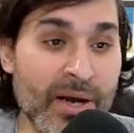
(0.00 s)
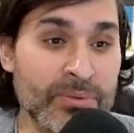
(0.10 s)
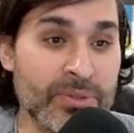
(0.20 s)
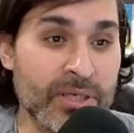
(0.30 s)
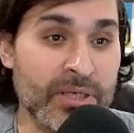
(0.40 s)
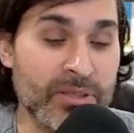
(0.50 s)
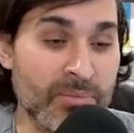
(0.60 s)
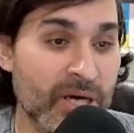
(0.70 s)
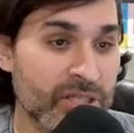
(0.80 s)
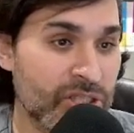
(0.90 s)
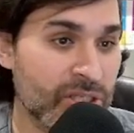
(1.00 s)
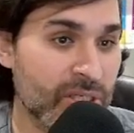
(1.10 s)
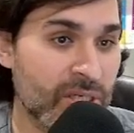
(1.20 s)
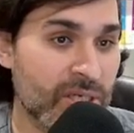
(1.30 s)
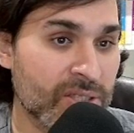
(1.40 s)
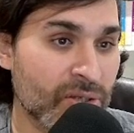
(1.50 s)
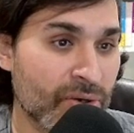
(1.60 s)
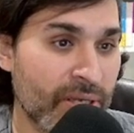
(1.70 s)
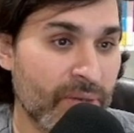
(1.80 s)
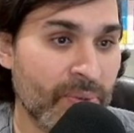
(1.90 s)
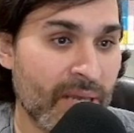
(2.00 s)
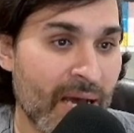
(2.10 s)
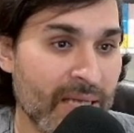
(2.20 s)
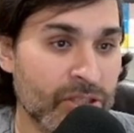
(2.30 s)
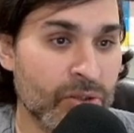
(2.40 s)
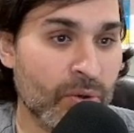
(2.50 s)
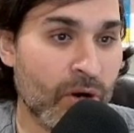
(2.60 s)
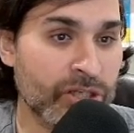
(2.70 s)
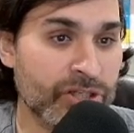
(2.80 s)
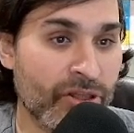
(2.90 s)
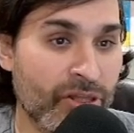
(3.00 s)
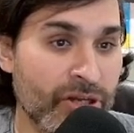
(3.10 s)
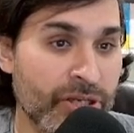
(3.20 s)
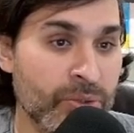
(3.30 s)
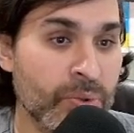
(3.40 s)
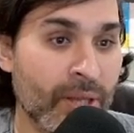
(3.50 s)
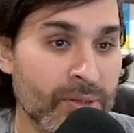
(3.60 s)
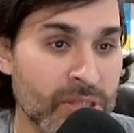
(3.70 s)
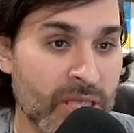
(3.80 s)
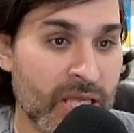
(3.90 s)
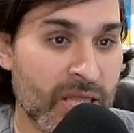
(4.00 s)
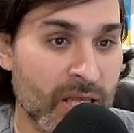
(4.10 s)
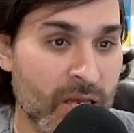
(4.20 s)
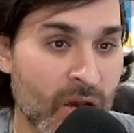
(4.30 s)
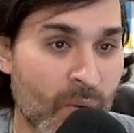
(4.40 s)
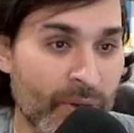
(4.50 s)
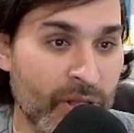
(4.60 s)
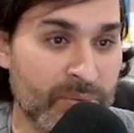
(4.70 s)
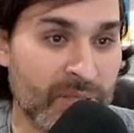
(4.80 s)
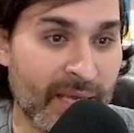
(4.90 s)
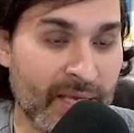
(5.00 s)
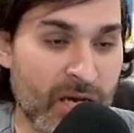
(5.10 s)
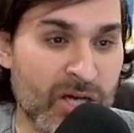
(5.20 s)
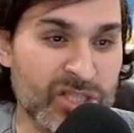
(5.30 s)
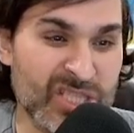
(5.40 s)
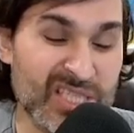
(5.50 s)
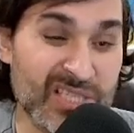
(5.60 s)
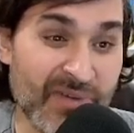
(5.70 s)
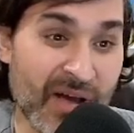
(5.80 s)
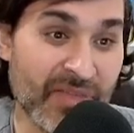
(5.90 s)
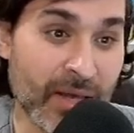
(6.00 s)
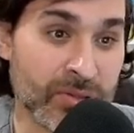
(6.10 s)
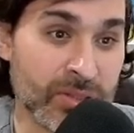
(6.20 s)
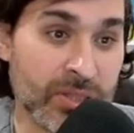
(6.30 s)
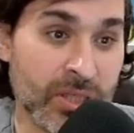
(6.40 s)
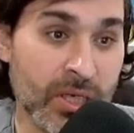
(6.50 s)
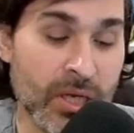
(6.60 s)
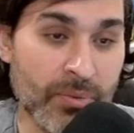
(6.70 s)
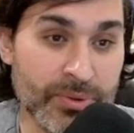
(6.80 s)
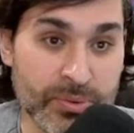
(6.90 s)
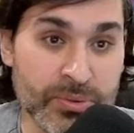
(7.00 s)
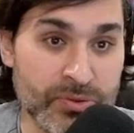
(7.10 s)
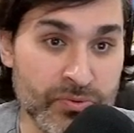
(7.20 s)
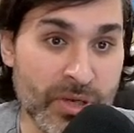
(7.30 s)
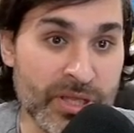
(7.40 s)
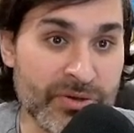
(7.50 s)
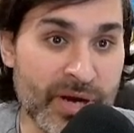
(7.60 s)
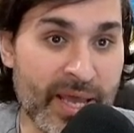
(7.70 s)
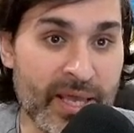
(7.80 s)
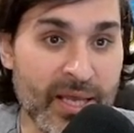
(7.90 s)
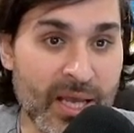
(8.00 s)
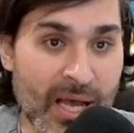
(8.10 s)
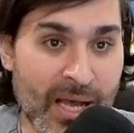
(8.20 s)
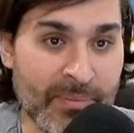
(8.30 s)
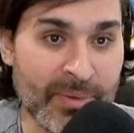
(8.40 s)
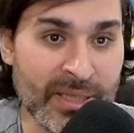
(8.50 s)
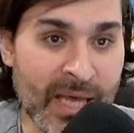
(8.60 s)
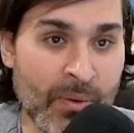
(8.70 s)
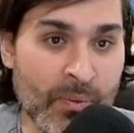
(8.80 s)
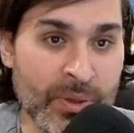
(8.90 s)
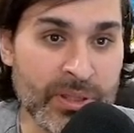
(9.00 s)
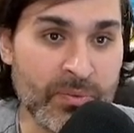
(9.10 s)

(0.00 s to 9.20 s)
the merge, we had 132,000 ETH, went up to 165,000, which was really great. But now with